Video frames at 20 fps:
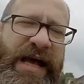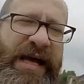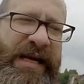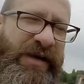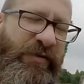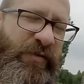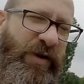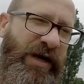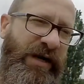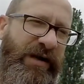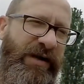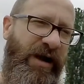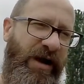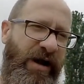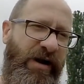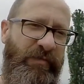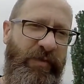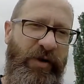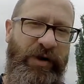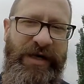Anyway,
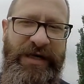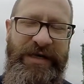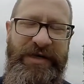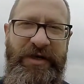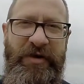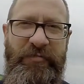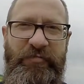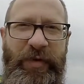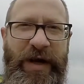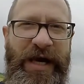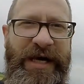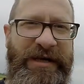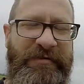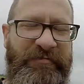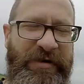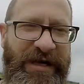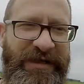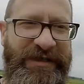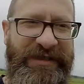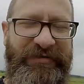I'm not here to complain
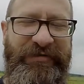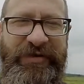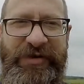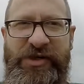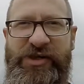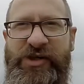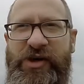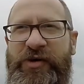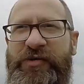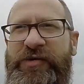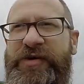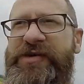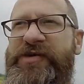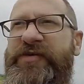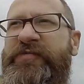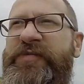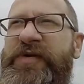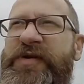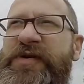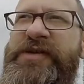about different genres
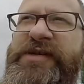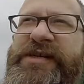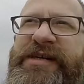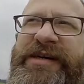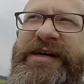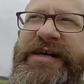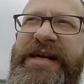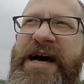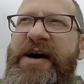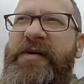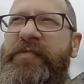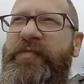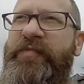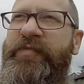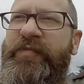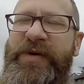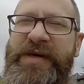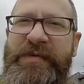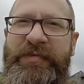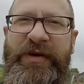of music and how
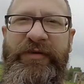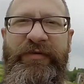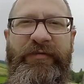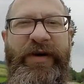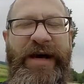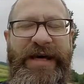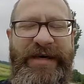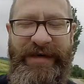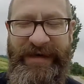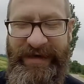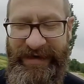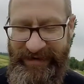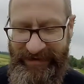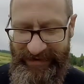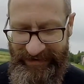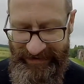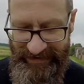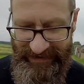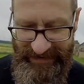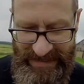people are faking it.
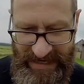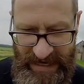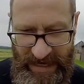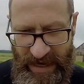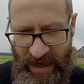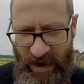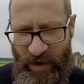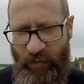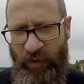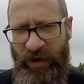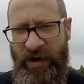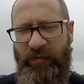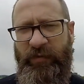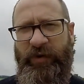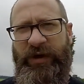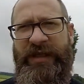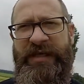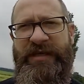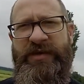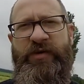What I'm
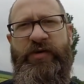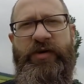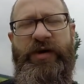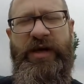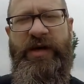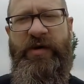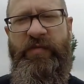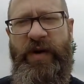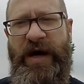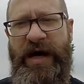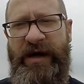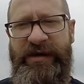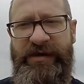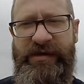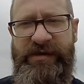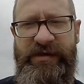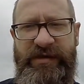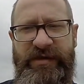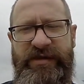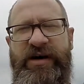really talking about
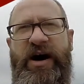is the